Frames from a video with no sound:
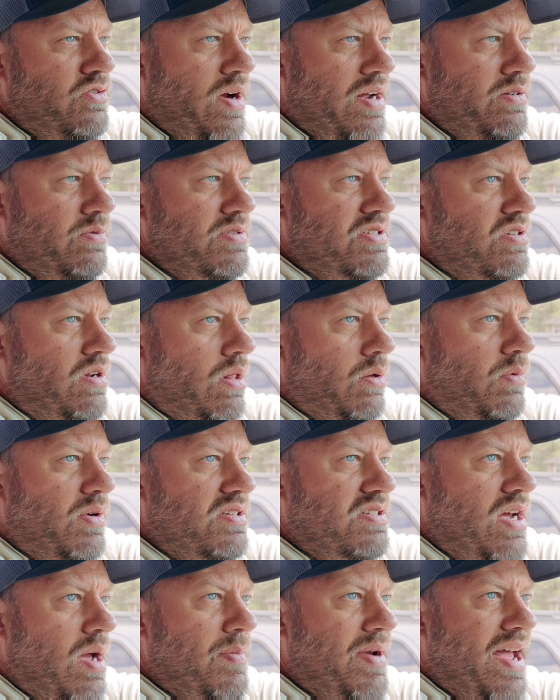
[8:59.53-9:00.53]
tried to install it
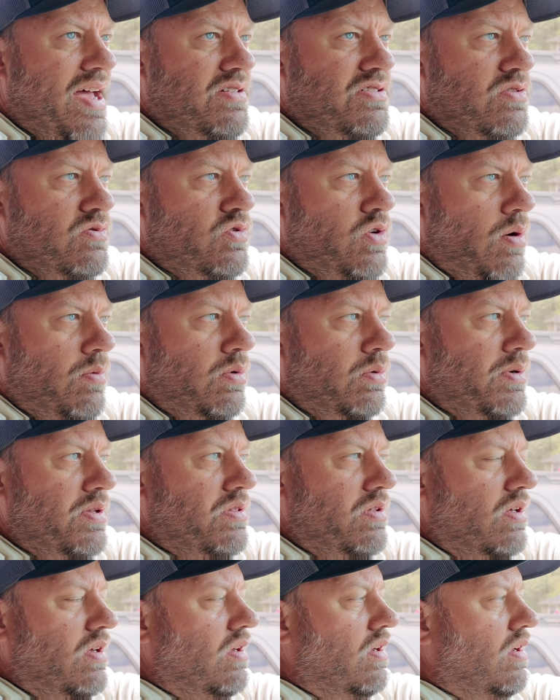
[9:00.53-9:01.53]
one time and I had some trouble
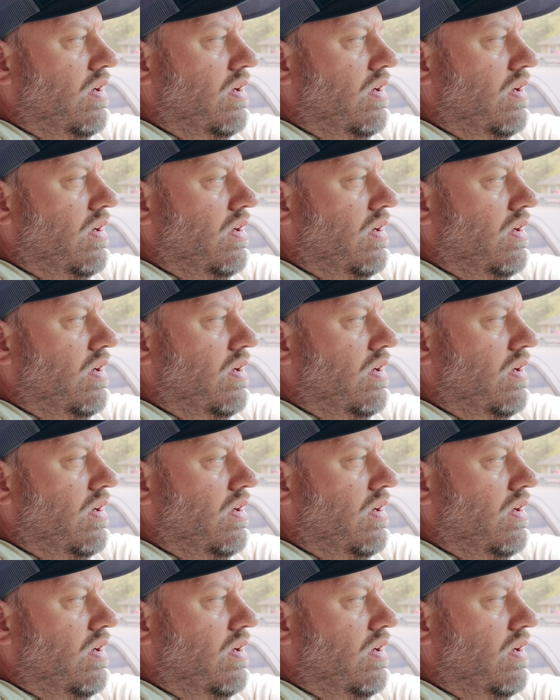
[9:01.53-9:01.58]
with